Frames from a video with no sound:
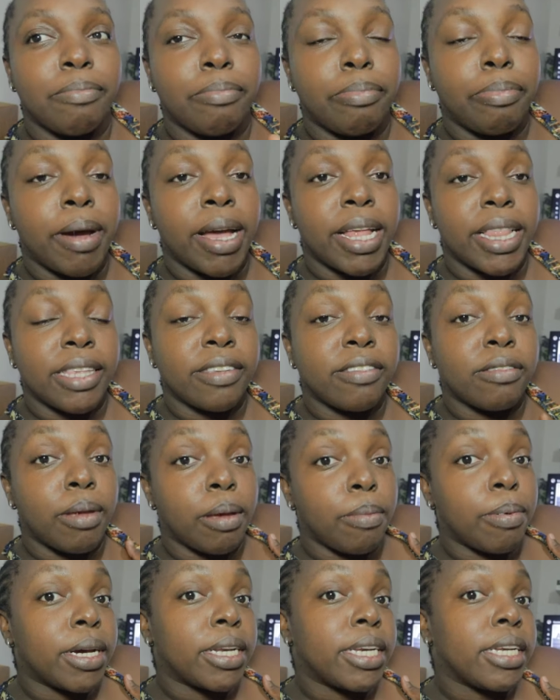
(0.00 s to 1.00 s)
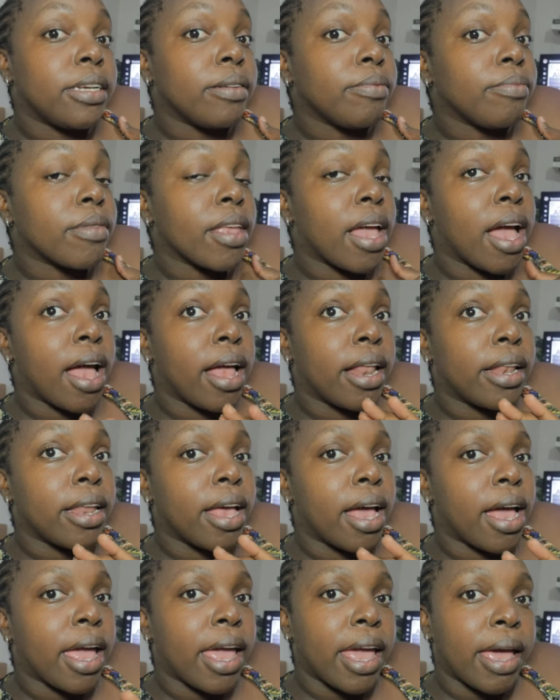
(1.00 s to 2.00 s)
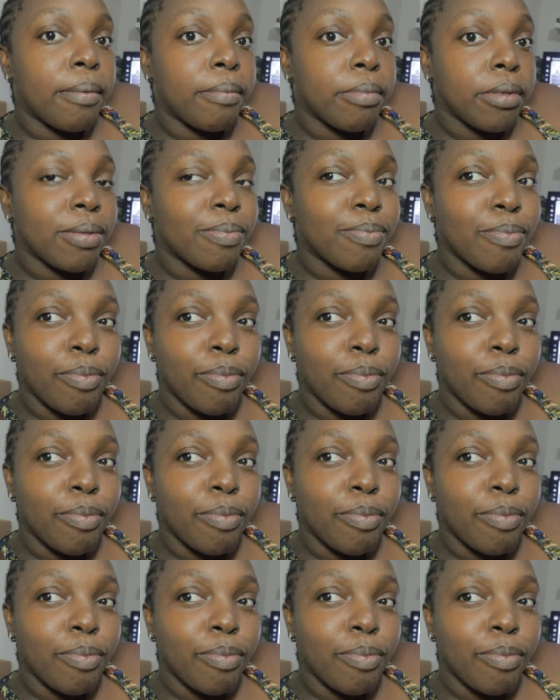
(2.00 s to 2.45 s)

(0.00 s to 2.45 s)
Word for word: but this is my body and i am